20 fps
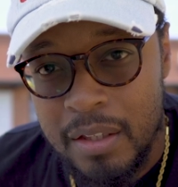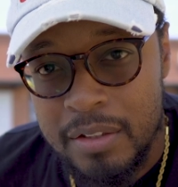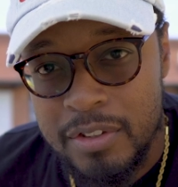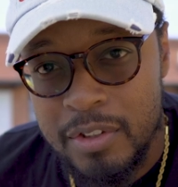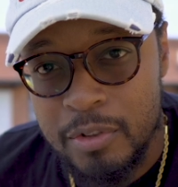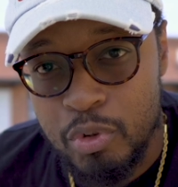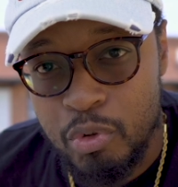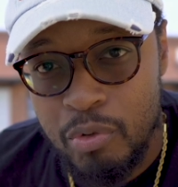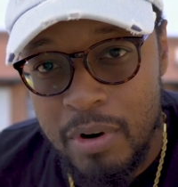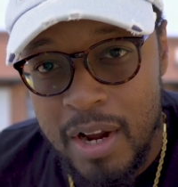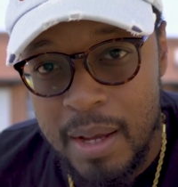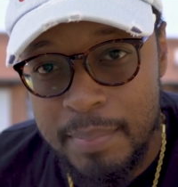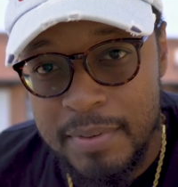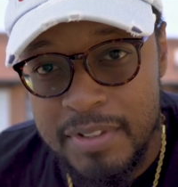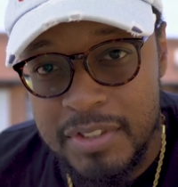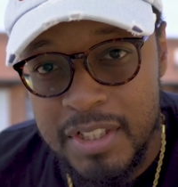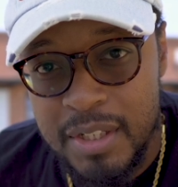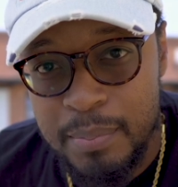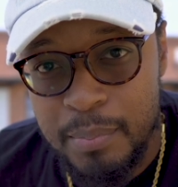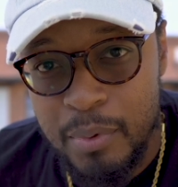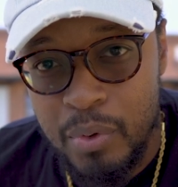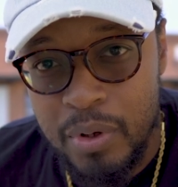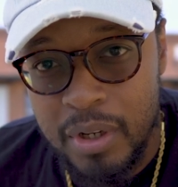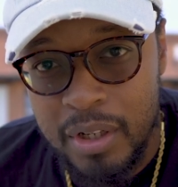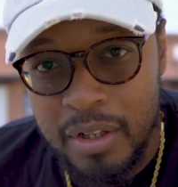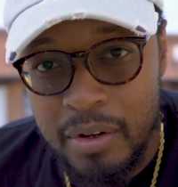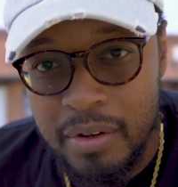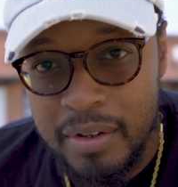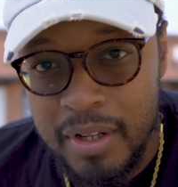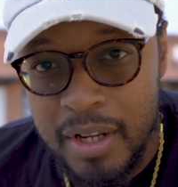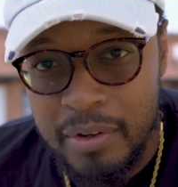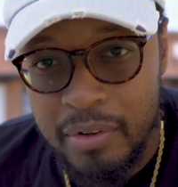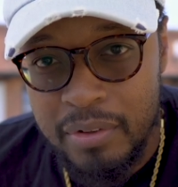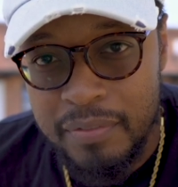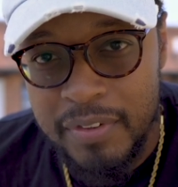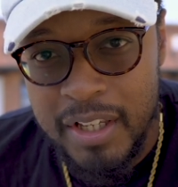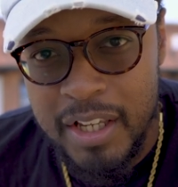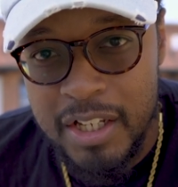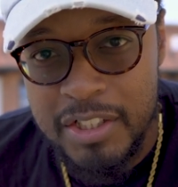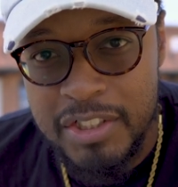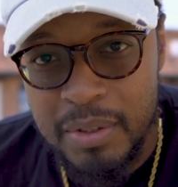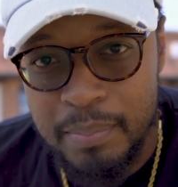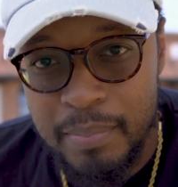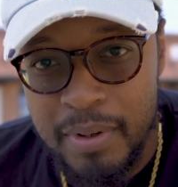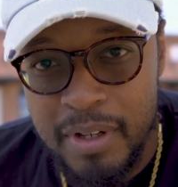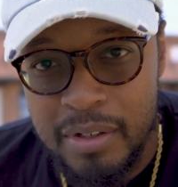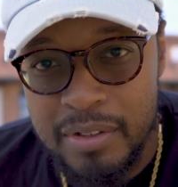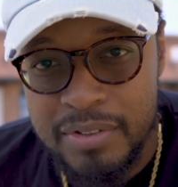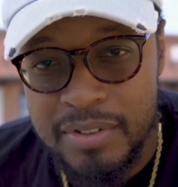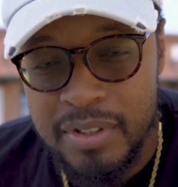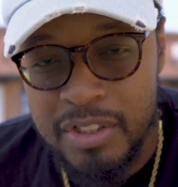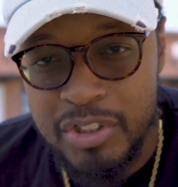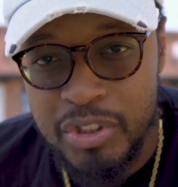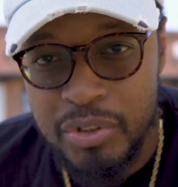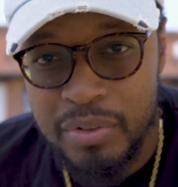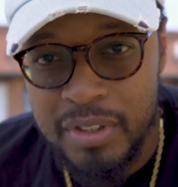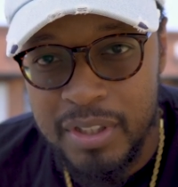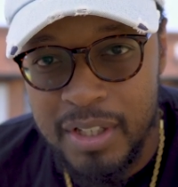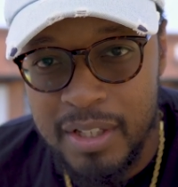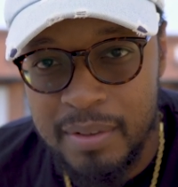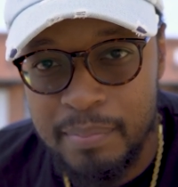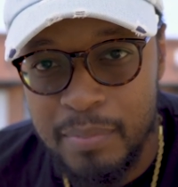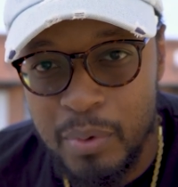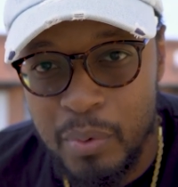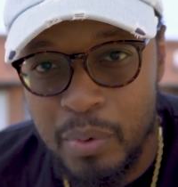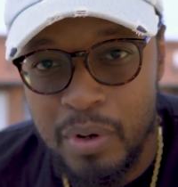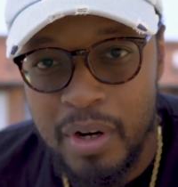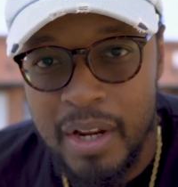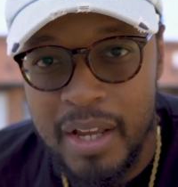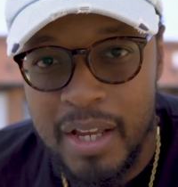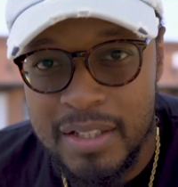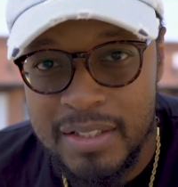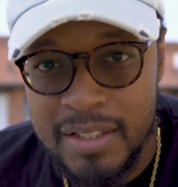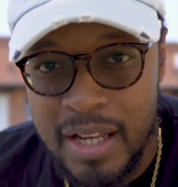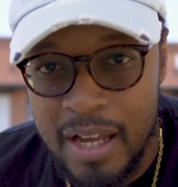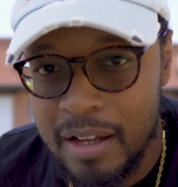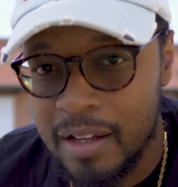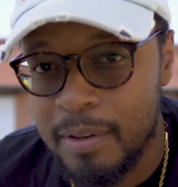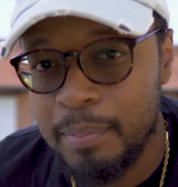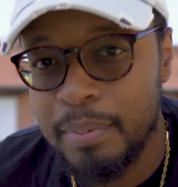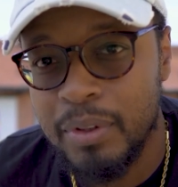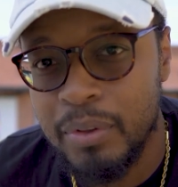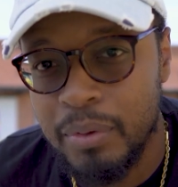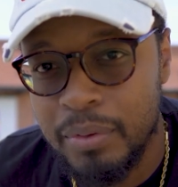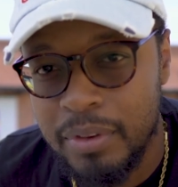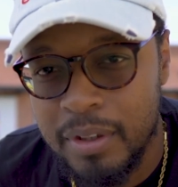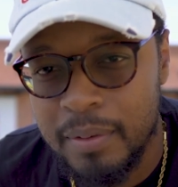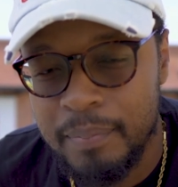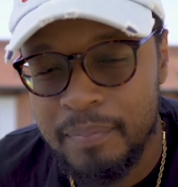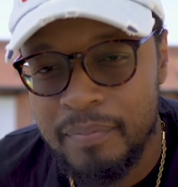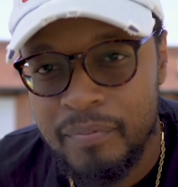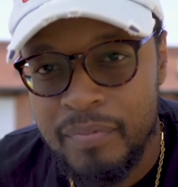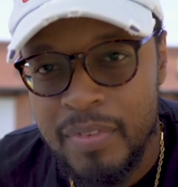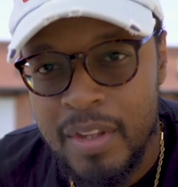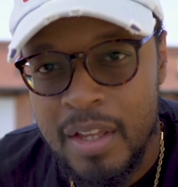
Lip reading: Subscribe to see more and click on that notification bell so that you can get more as I upload them.